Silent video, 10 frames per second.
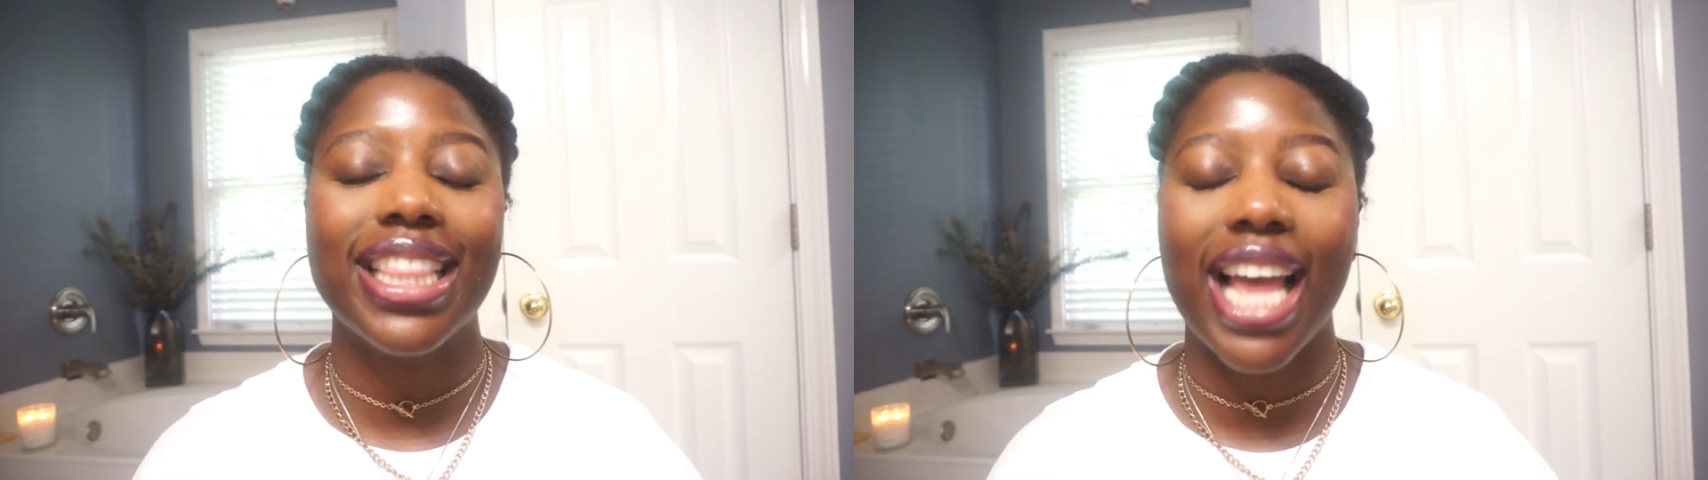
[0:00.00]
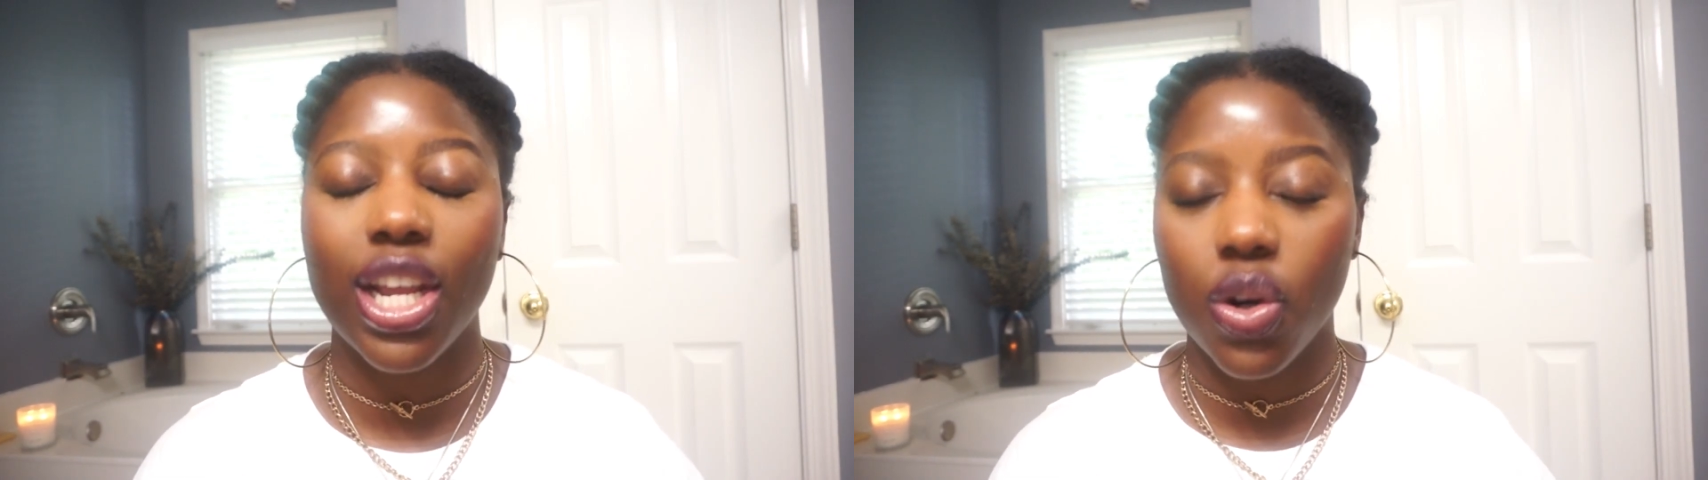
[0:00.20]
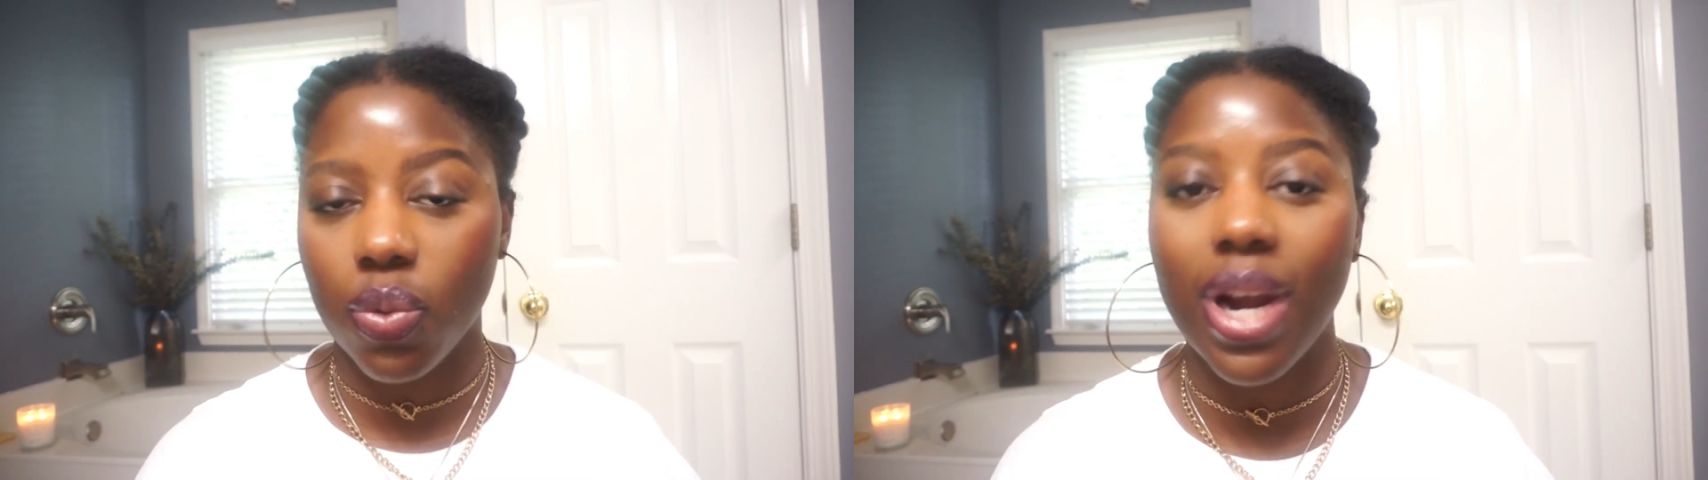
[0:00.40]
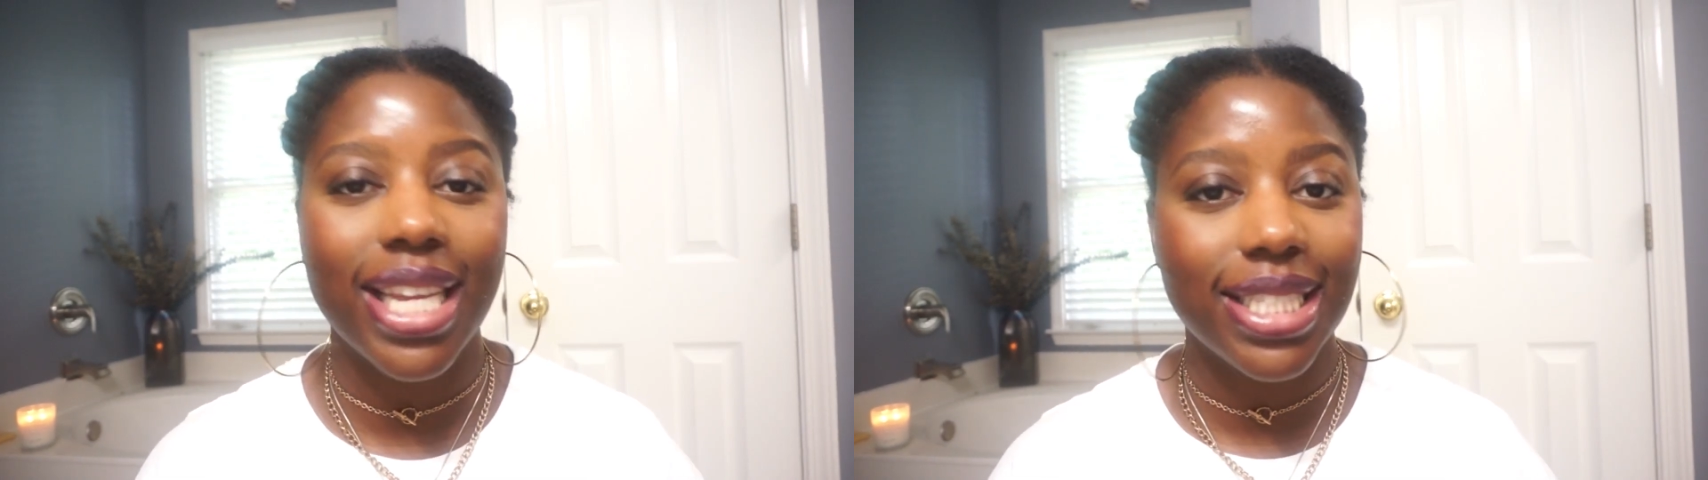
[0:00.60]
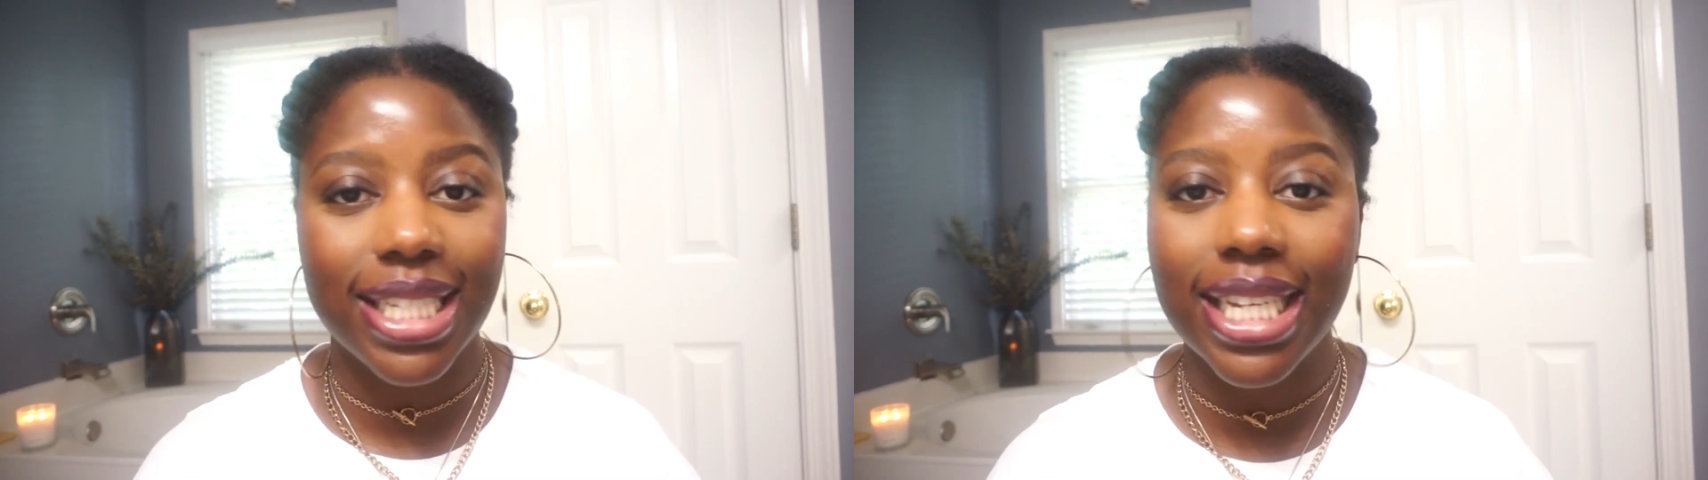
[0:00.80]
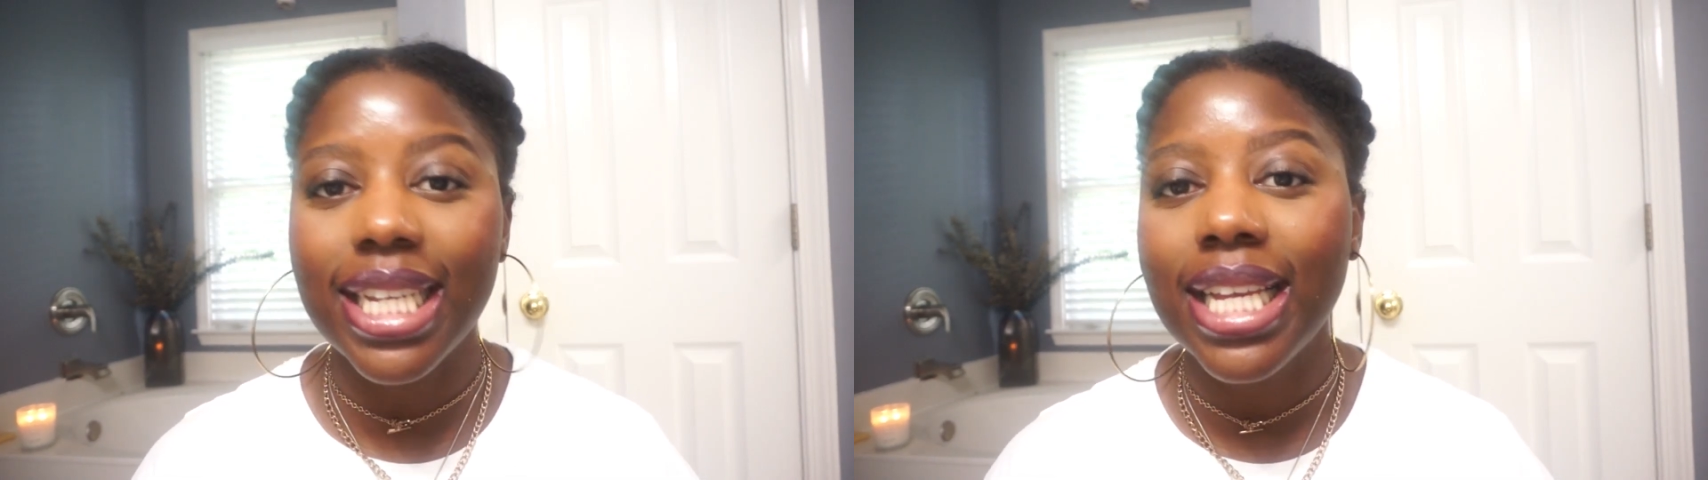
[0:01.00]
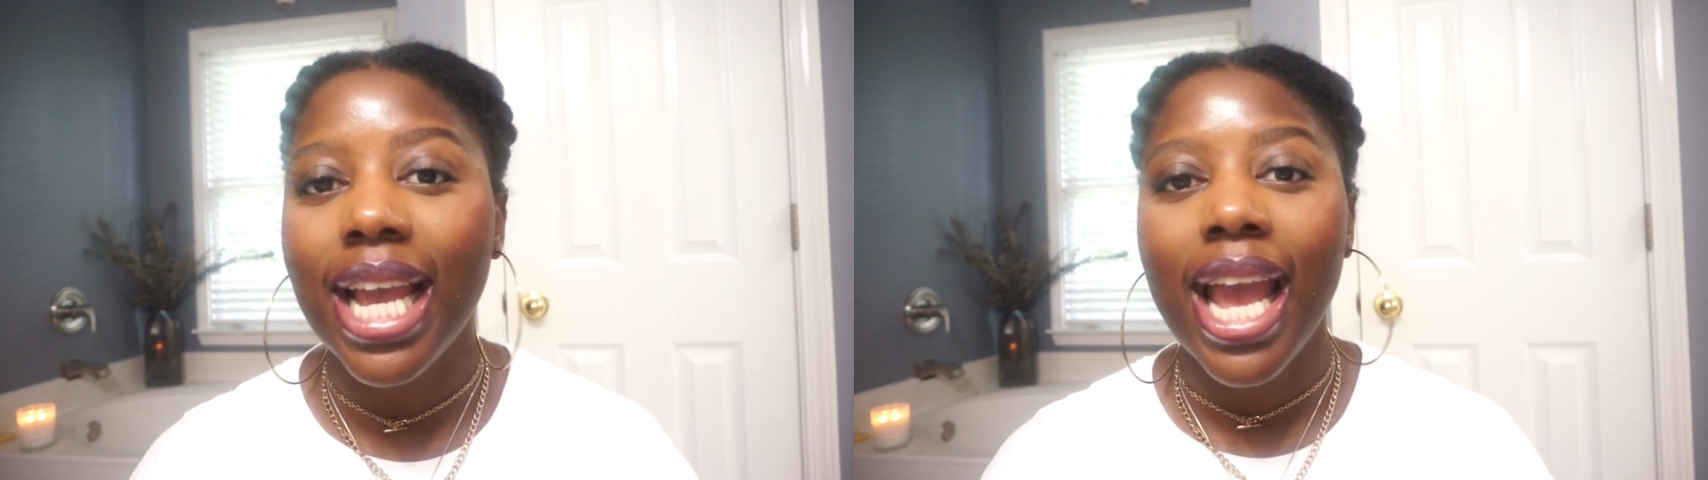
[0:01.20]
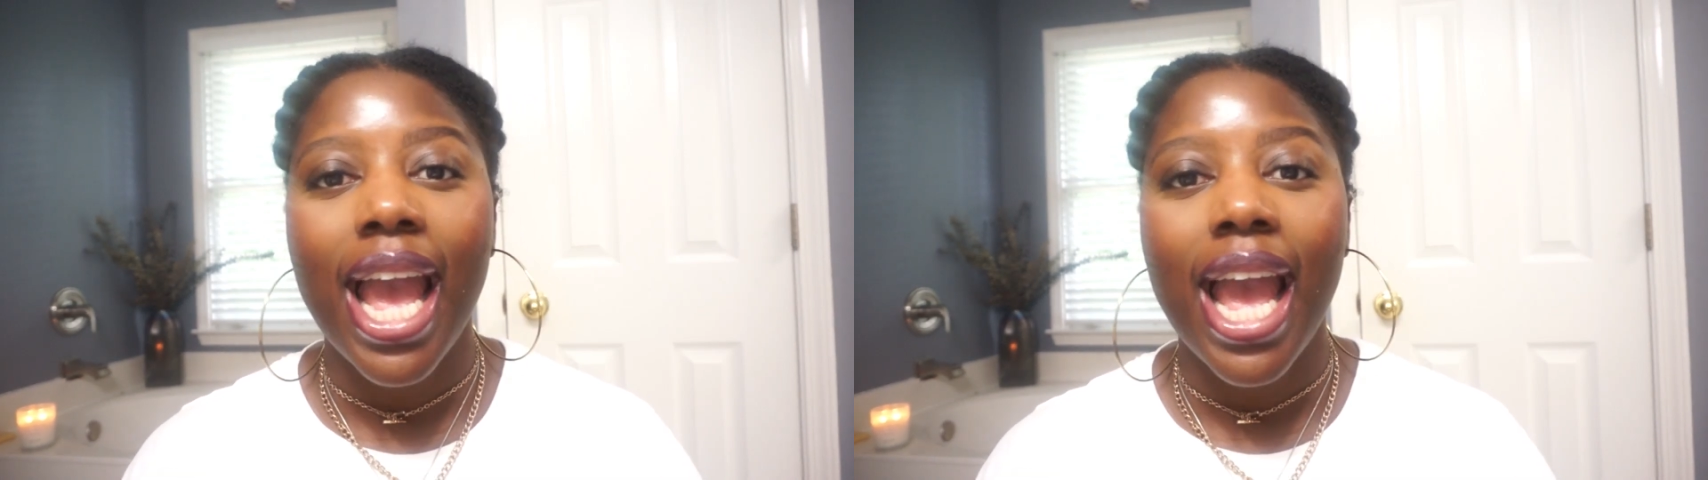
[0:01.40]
like crazy.